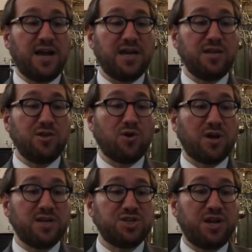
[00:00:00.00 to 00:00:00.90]
in New
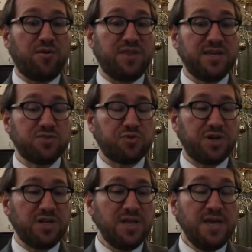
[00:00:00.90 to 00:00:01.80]
York and Cherith,
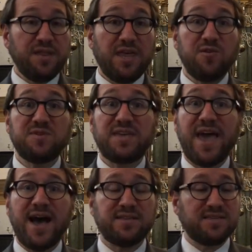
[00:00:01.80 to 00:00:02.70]
Israel, they use
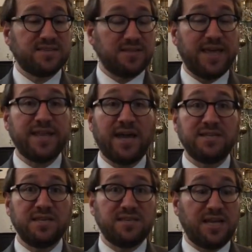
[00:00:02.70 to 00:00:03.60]
gas. It's a late
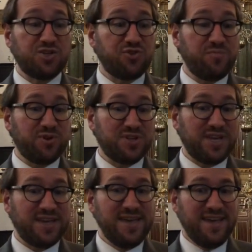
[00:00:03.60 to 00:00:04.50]
19th century
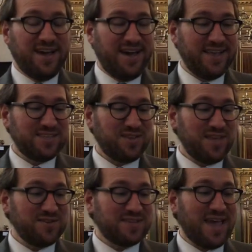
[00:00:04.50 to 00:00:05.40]
building, and so they
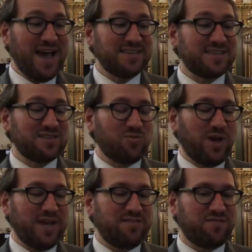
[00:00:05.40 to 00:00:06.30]
used gas as a
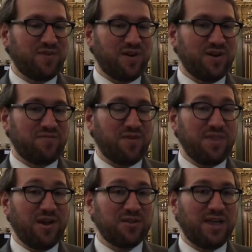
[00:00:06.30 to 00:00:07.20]
way for
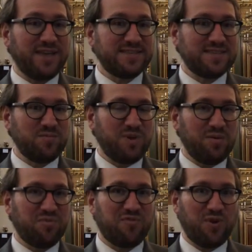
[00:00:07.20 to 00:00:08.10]
their lights to be
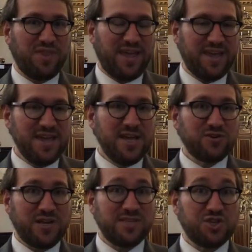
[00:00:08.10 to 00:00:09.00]
before they
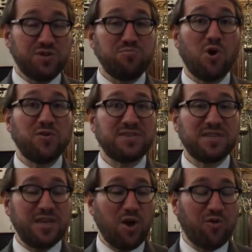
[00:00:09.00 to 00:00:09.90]
transitioned
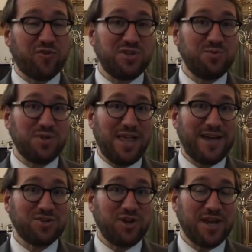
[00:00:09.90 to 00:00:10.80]
mostly over to
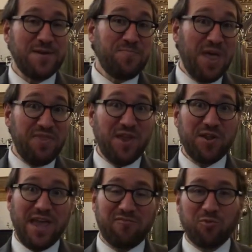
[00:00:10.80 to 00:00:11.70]
electric. And there
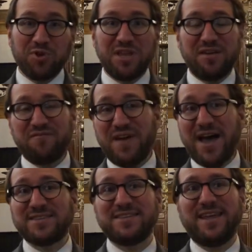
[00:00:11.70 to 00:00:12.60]
they have a really
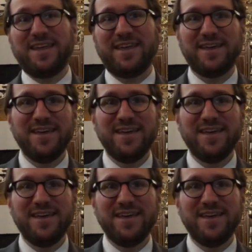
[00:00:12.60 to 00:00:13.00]
fascinating